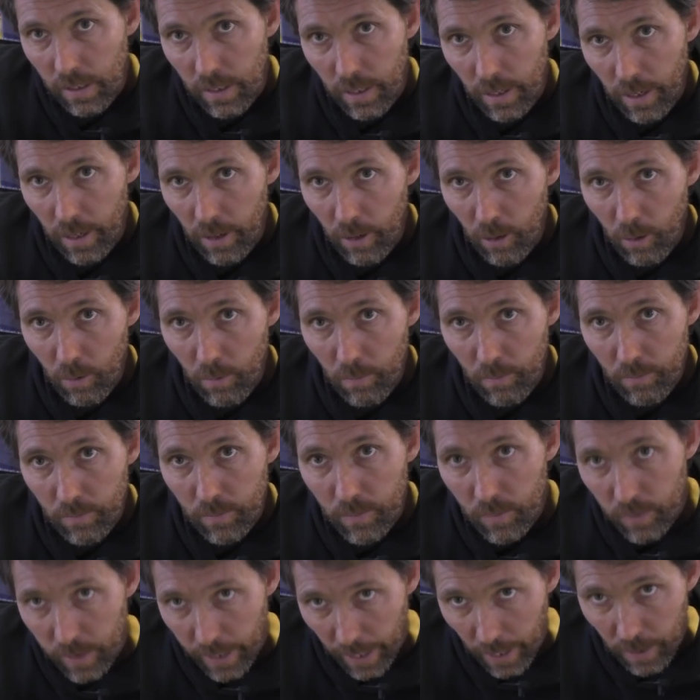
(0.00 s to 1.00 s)
in the
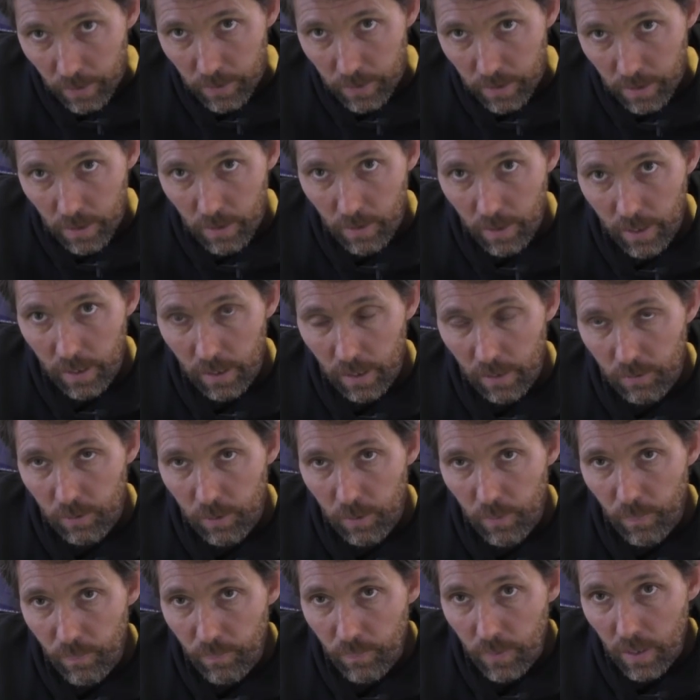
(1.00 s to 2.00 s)
helm down to the correct
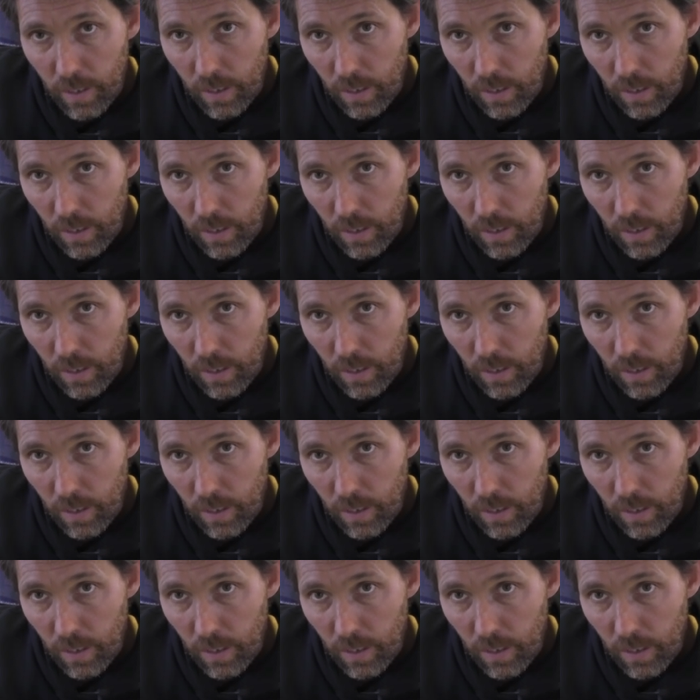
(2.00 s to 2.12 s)
level.